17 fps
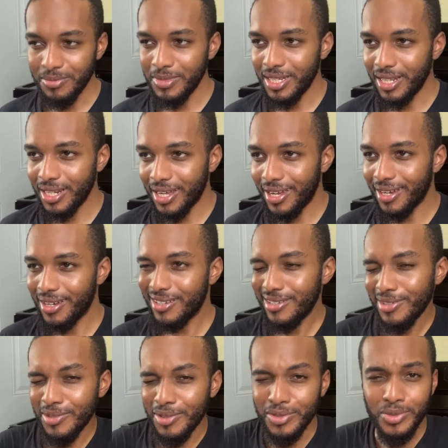being like
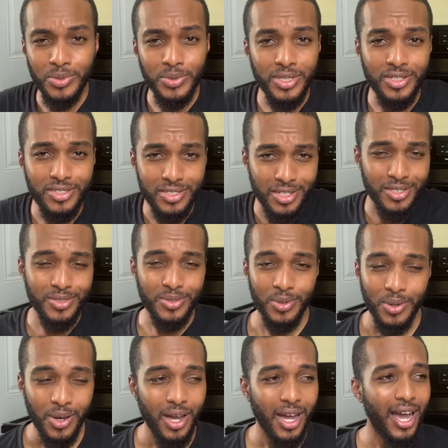2 years or
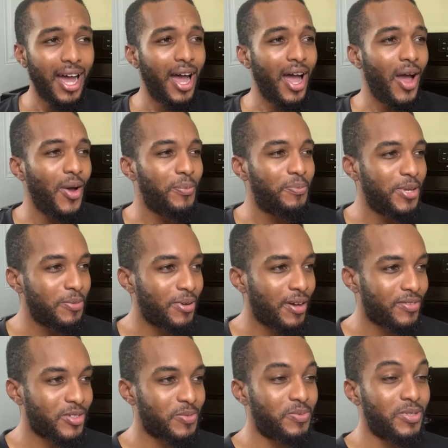so, people
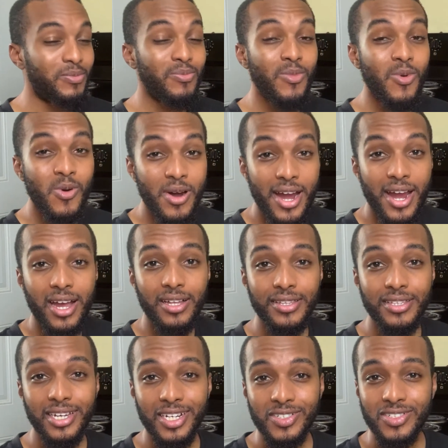have just been more
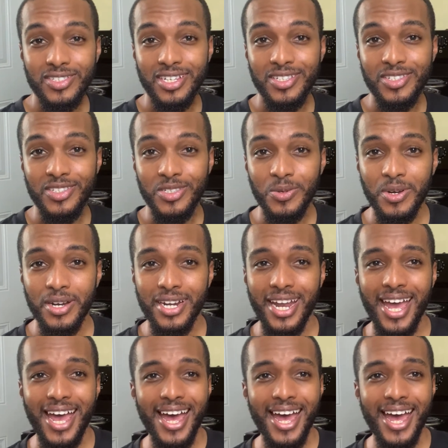health conscious and so on.